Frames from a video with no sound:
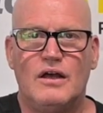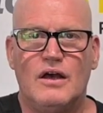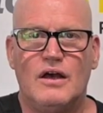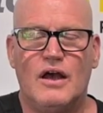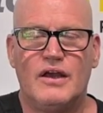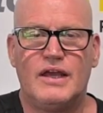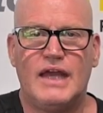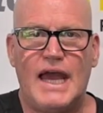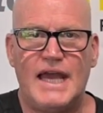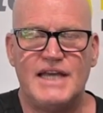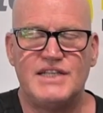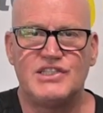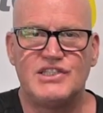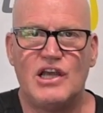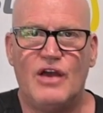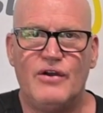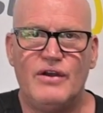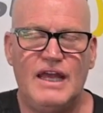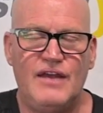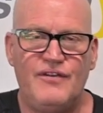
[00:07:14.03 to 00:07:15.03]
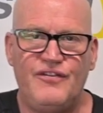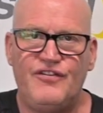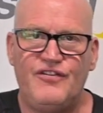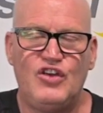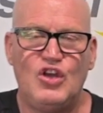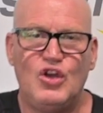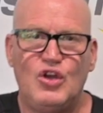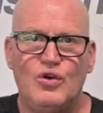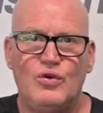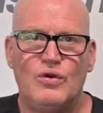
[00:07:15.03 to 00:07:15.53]
Okay, so if
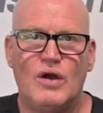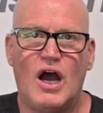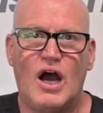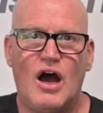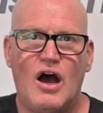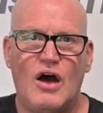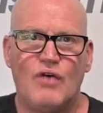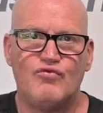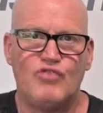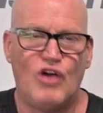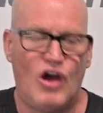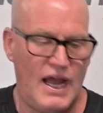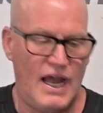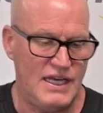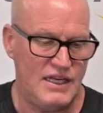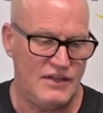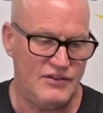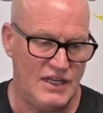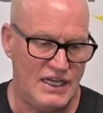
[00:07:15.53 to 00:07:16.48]
you are riding